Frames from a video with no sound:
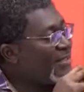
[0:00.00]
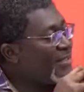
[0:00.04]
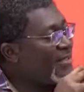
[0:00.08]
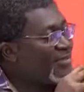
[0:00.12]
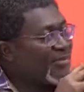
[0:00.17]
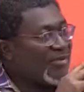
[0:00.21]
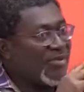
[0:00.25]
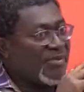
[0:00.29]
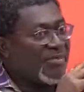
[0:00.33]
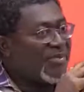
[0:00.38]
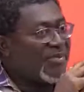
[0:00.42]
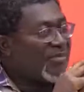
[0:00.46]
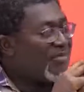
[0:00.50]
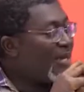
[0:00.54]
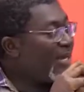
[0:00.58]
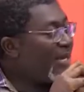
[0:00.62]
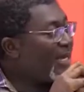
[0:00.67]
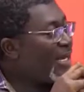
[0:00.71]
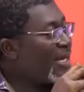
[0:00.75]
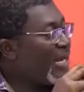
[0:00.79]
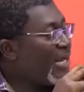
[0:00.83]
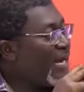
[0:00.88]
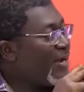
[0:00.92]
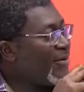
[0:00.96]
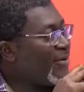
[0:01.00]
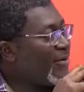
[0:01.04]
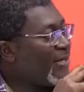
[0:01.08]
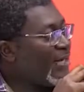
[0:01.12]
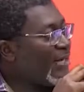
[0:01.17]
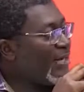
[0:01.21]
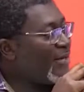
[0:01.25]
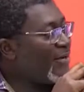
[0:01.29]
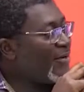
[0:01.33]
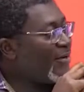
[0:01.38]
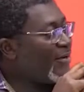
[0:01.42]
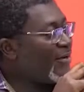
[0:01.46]
to open bank account,
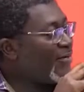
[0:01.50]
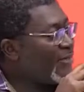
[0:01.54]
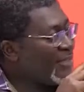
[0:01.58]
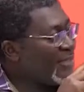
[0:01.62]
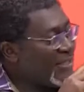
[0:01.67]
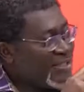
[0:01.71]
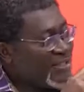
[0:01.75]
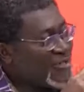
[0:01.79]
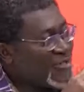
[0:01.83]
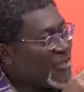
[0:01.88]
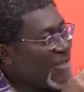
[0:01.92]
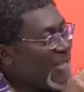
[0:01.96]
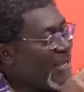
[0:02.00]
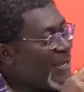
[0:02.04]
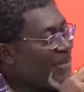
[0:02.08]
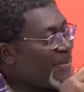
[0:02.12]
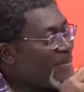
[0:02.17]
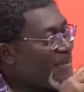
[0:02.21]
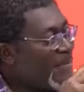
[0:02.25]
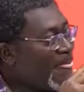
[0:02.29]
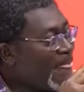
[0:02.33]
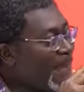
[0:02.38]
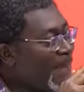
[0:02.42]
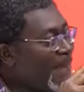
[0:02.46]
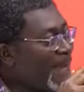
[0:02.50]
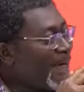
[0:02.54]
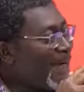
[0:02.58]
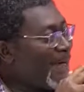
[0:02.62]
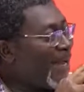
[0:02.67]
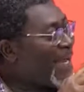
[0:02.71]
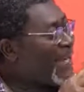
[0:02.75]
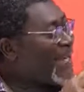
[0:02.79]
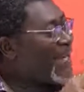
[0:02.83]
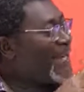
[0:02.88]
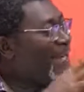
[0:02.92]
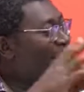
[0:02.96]
get loans in your name,
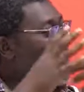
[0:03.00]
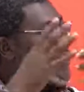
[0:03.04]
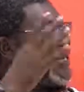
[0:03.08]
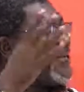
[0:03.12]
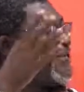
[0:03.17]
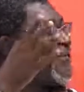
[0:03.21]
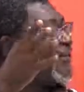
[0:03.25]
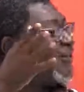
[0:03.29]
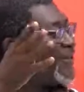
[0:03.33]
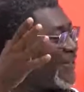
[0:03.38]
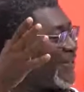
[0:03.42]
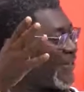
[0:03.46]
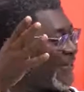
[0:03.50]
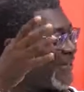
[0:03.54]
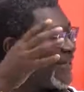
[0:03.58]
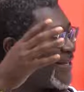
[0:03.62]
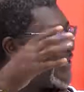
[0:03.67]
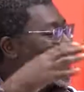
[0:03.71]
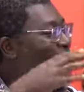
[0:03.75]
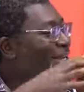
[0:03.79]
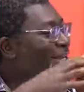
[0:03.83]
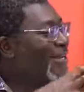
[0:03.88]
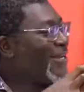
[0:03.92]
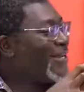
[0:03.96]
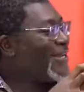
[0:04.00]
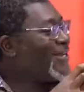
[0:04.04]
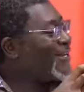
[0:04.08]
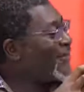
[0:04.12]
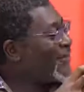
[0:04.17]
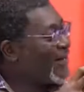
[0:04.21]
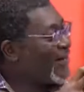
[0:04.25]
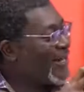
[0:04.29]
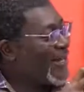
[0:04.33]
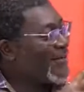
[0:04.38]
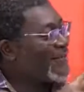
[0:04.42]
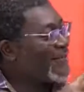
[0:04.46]
and you're the,
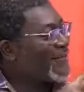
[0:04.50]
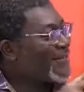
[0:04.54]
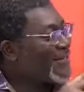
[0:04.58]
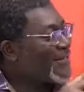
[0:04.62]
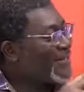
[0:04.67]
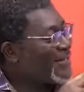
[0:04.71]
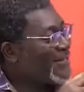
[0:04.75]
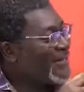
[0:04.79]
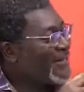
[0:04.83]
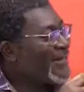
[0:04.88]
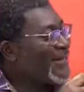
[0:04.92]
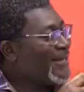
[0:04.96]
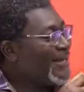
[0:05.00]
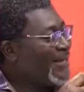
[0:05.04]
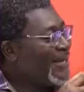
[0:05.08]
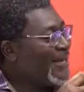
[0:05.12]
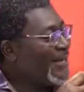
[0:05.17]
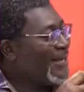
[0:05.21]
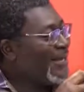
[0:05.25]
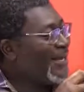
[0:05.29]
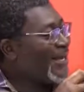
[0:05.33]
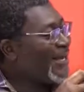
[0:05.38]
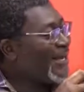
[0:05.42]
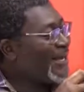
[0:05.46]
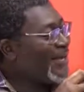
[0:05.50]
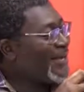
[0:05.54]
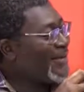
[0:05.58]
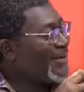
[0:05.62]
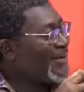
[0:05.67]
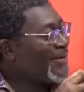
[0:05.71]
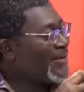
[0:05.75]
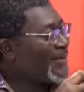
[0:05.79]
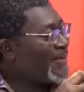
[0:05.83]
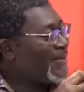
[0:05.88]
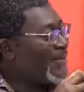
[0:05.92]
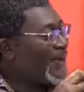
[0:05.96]
left to,
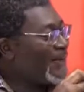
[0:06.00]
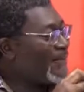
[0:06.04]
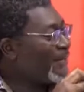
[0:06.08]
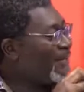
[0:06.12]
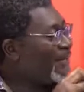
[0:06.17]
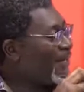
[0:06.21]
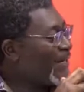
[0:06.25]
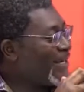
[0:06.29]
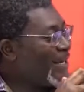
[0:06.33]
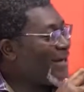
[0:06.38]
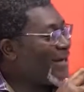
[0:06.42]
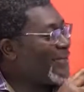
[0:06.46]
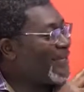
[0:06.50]
pick up.